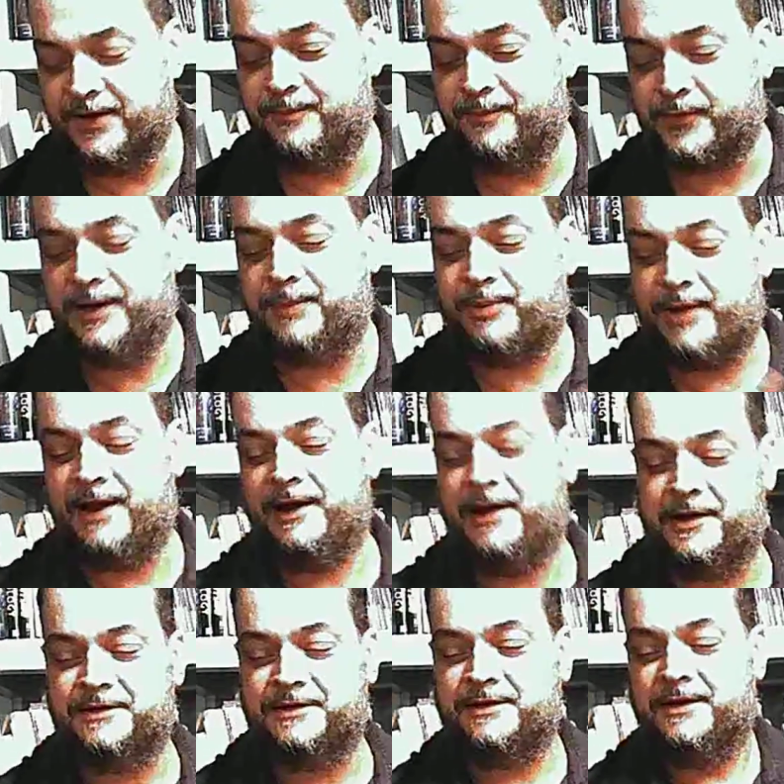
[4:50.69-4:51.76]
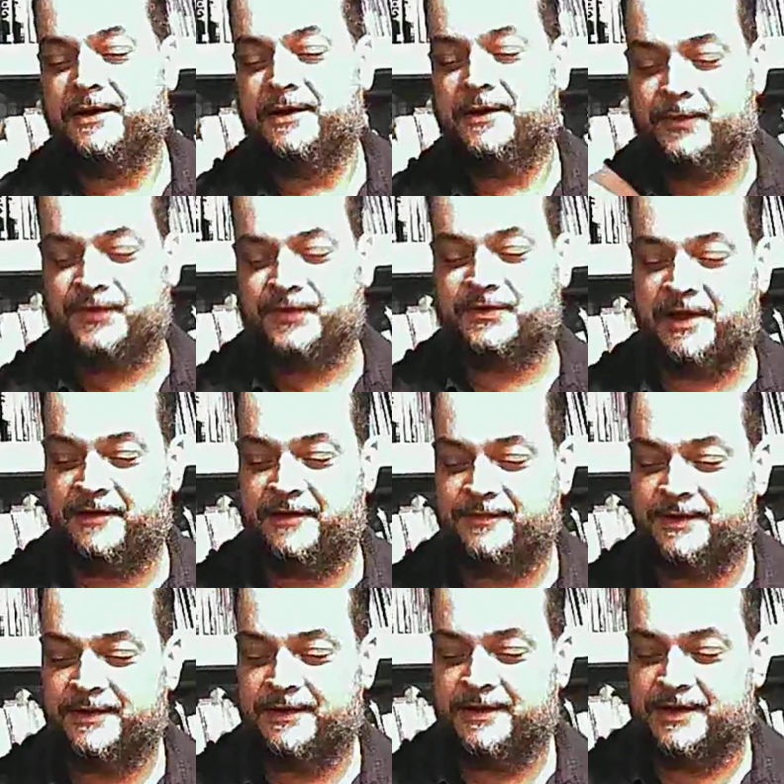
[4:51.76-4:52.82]
play along with stuff.
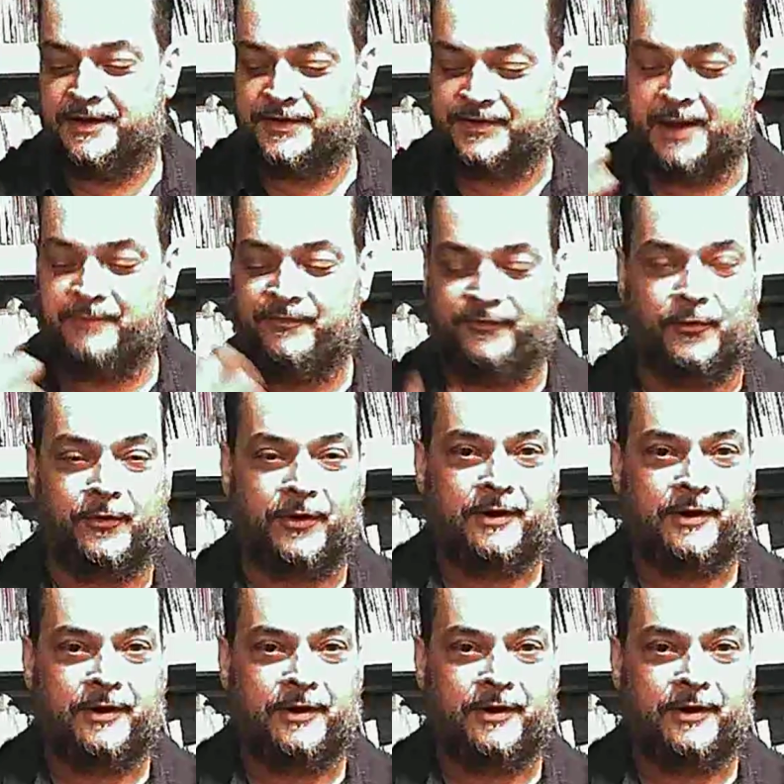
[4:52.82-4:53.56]
Step 4,